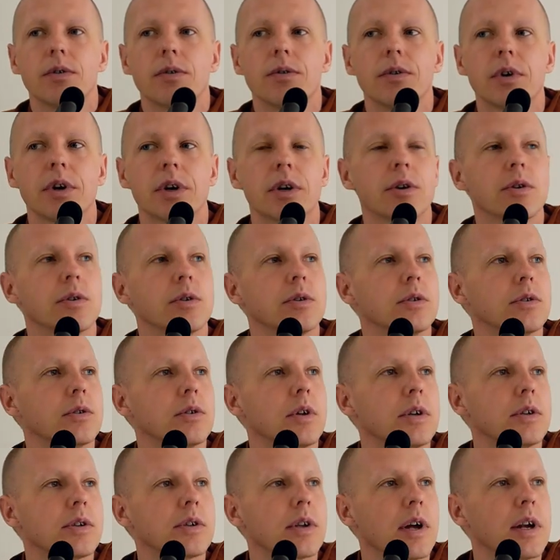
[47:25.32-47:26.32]
Very good.
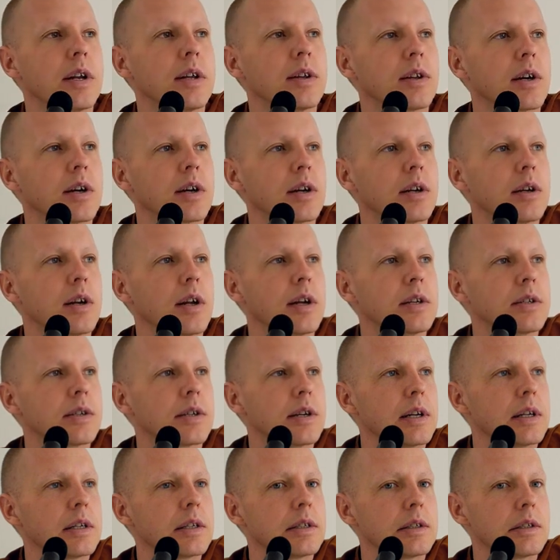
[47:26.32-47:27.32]
Is there anything in
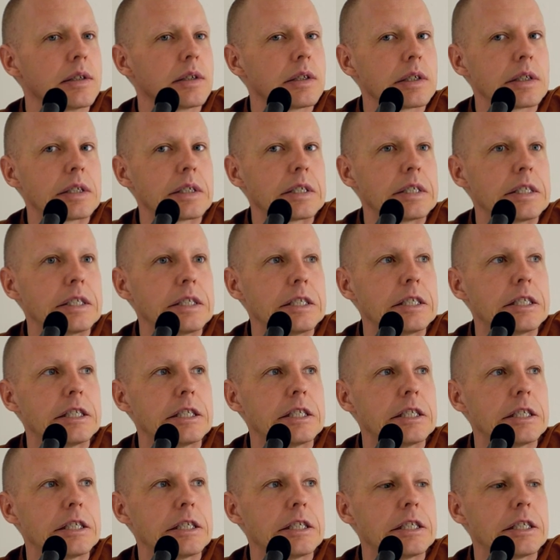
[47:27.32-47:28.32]
internet?
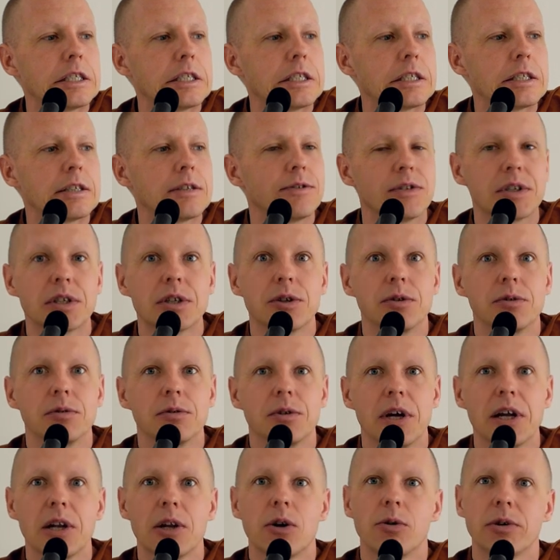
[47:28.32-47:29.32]
Very good.
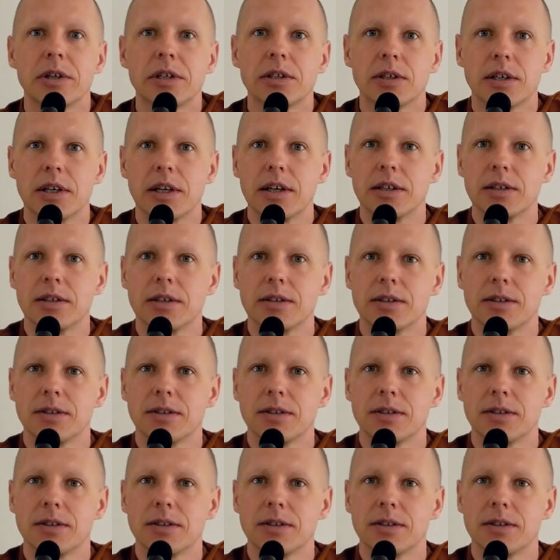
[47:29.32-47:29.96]
Hello, internet.